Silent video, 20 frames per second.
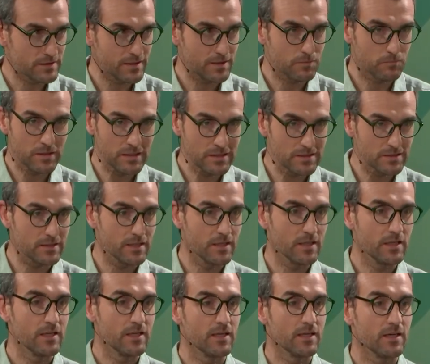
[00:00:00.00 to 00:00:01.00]
That means
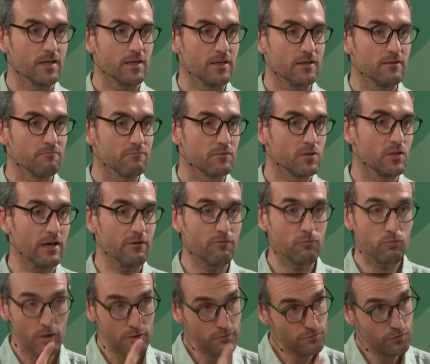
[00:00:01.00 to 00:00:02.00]
um, you have
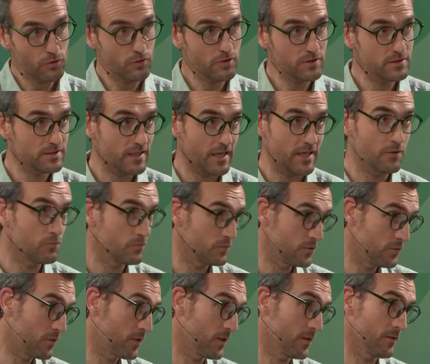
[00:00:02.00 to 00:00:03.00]
one forest and
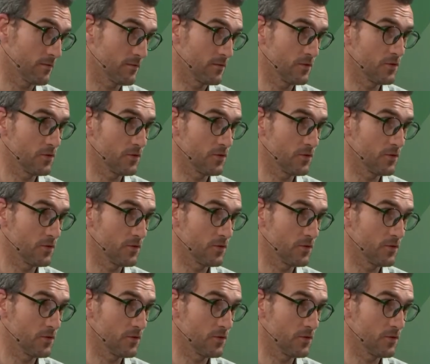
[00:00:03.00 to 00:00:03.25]
you can